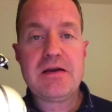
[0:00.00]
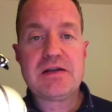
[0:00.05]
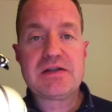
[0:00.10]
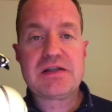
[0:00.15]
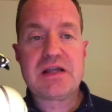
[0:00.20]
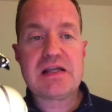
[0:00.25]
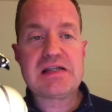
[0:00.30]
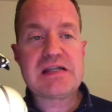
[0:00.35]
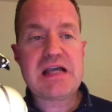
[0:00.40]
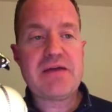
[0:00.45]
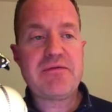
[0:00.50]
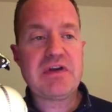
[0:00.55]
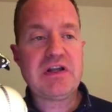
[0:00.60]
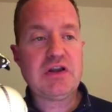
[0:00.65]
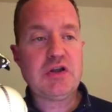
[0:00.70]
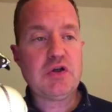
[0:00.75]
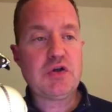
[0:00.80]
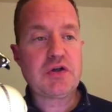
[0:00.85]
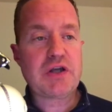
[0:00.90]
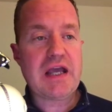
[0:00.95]
So let's have a
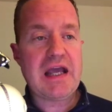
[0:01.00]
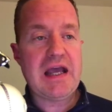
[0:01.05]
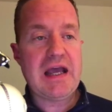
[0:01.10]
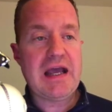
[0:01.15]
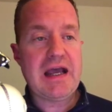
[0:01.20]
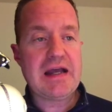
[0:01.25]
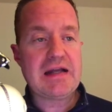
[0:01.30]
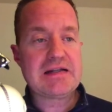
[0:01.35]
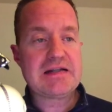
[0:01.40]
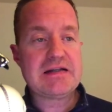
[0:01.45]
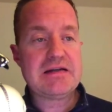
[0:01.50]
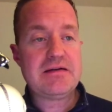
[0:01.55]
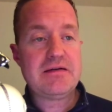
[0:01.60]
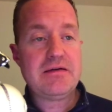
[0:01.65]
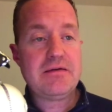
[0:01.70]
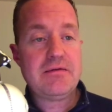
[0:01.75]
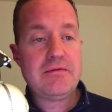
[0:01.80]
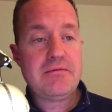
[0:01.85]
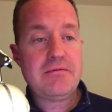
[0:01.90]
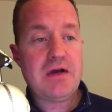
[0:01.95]
look at
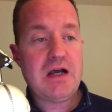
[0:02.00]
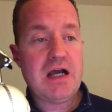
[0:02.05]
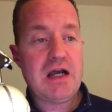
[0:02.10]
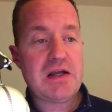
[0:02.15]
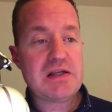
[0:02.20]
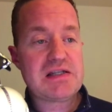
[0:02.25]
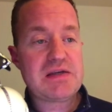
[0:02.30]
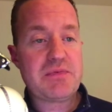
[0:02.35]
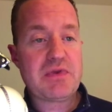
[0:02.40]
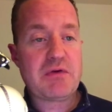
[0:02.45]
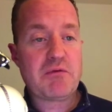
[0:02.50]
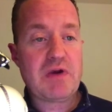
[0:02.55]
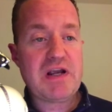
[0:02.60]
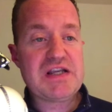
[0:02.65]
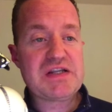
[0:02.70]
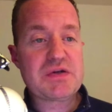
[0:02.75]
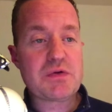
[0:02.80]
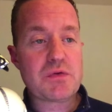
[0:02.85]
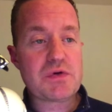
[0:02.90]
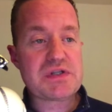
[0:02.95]
some of the
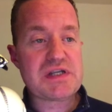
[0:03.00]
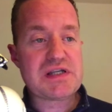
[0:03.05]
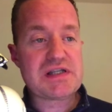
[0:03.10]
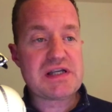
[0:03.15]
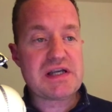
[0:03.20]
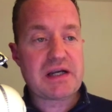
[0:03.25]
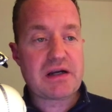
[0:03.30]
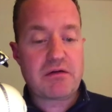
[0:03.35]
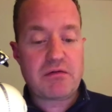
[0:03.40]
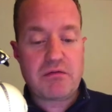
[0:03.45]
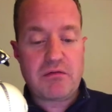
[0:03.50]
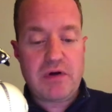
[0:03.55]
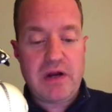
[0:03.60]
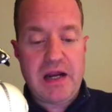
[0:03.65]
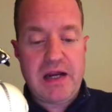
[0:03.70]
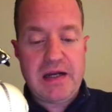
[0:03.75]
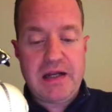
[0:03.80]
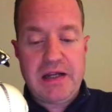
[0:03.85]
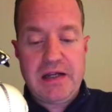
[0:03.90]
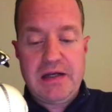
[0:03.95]
resources it
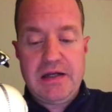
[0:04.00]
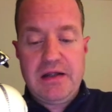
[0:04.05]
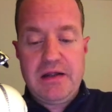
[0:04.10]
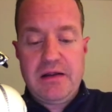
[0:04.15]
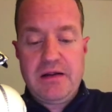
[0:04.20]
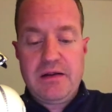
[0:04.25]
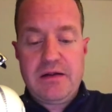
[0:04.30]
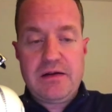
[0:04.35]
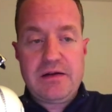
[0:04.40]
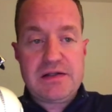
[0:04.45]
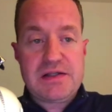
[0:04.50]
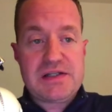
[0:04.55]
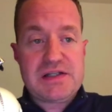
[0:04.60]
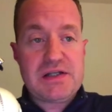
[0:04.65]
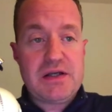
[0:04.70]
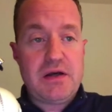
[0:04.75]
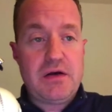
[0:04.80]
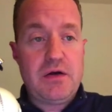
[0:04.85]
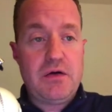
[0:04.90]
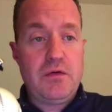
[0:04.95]
created. And
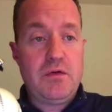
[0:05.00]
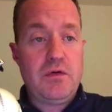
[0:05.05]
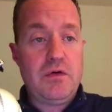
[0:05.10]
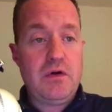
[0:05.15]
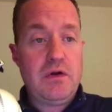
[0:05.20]
so